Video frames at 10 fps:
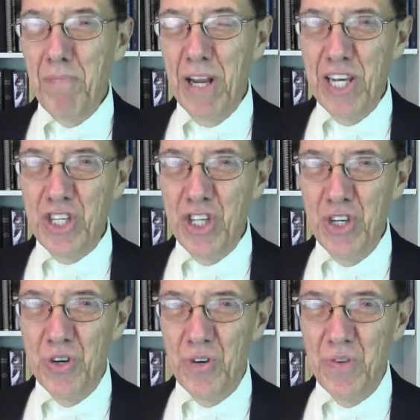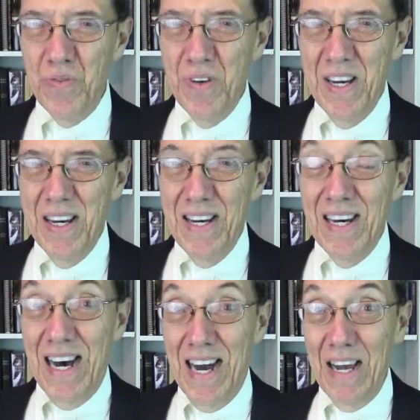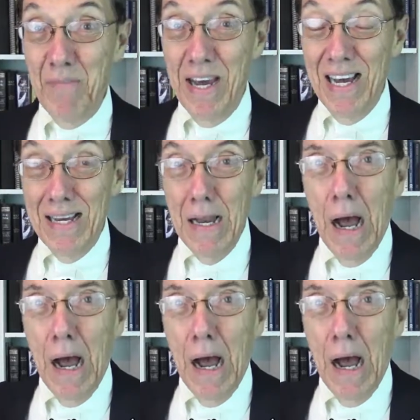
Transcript: bless you. Amen.